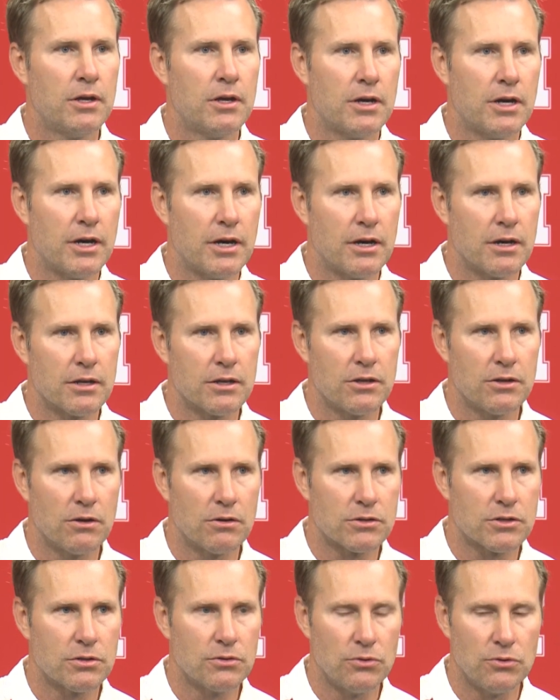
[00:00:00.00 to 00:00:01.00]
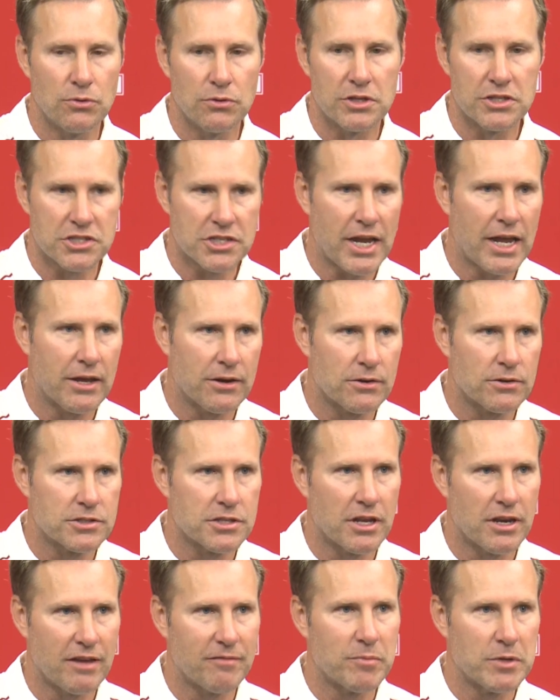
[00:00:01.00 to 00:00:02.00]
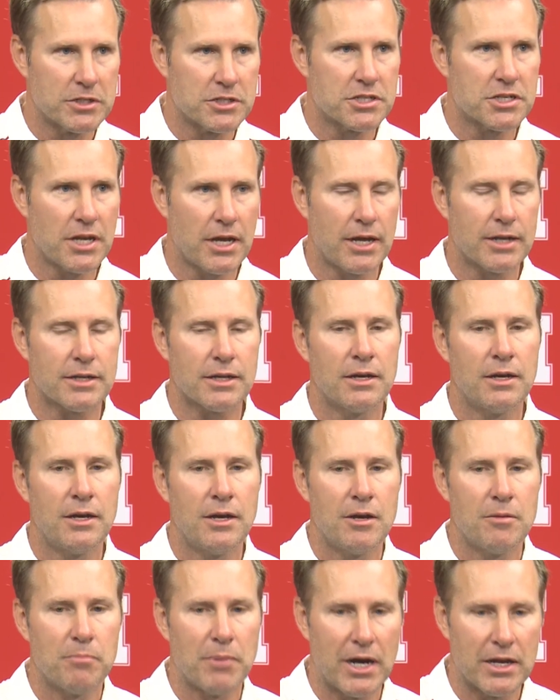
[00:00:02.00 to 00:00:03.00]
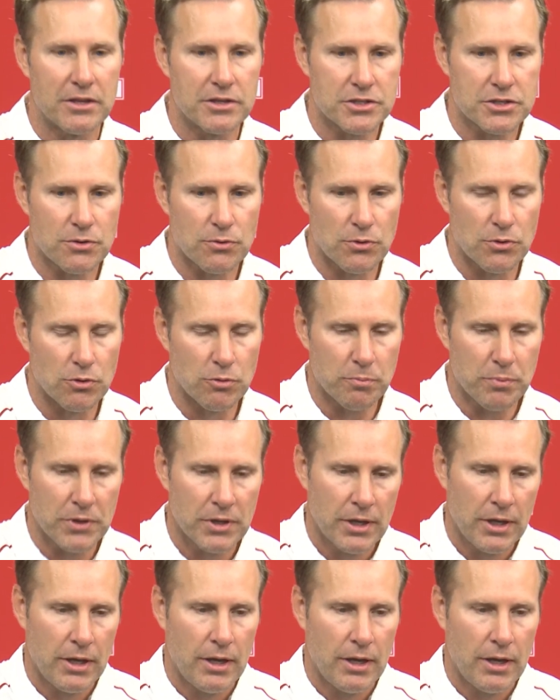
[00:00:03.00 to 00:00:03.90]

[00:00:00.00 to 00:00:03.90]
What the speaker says: you know, to the standards that have been set by this group.